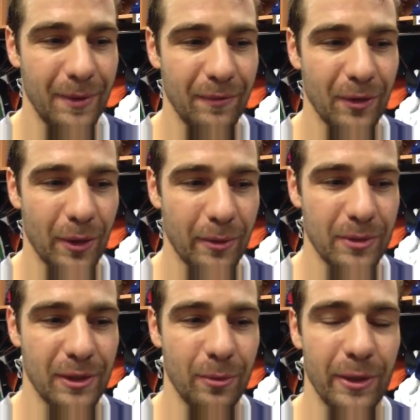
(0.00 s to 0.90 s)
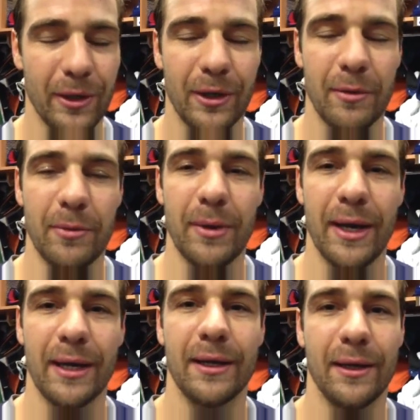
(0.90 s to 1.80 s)
Even though I was a little bit hurt coming
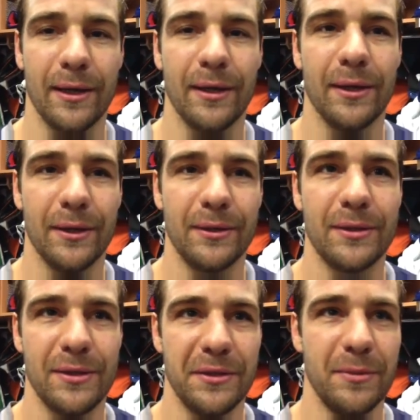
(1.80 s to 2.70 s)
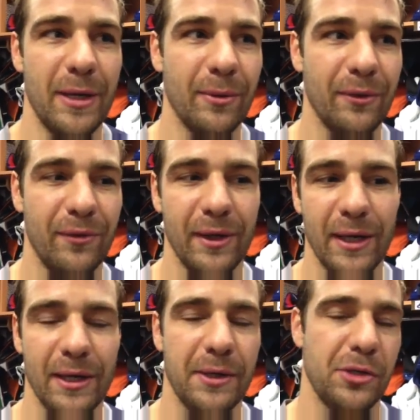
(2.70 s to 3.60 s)
back, to be able to fit
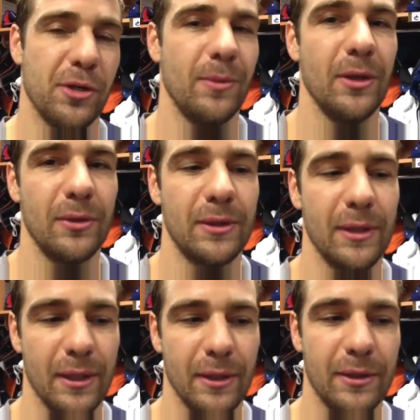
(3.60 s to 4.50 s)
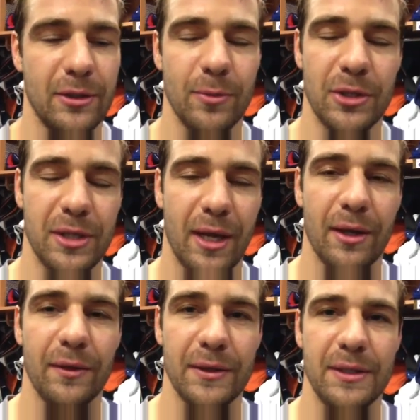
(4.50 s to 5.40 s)
in and contribute, too much
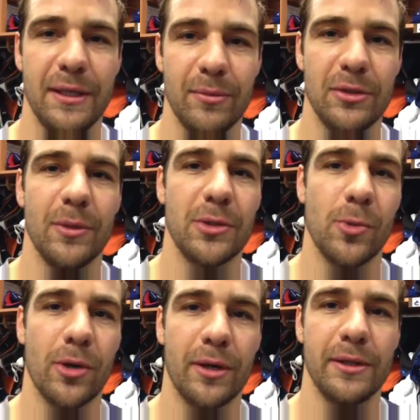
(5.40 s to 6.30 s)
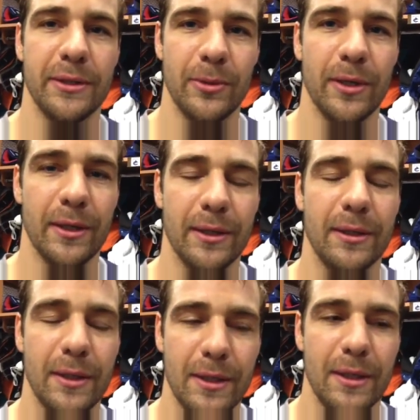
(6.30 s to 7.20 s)
talent on this team, too much work
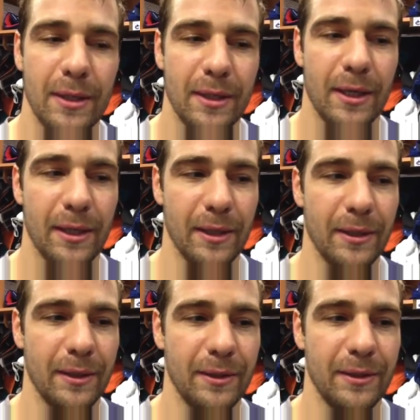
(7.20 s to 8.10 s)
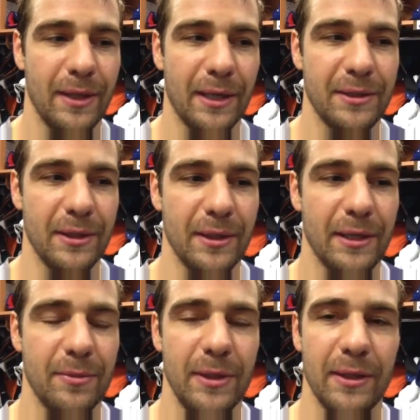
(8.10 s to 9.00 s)
to not to
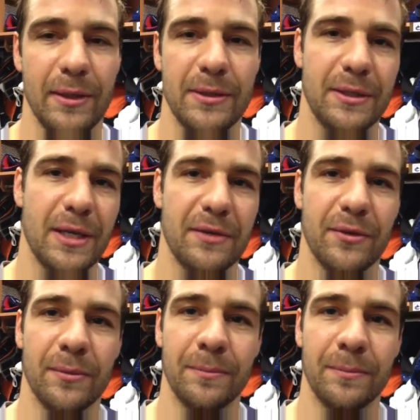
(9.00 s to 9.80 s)
be successful.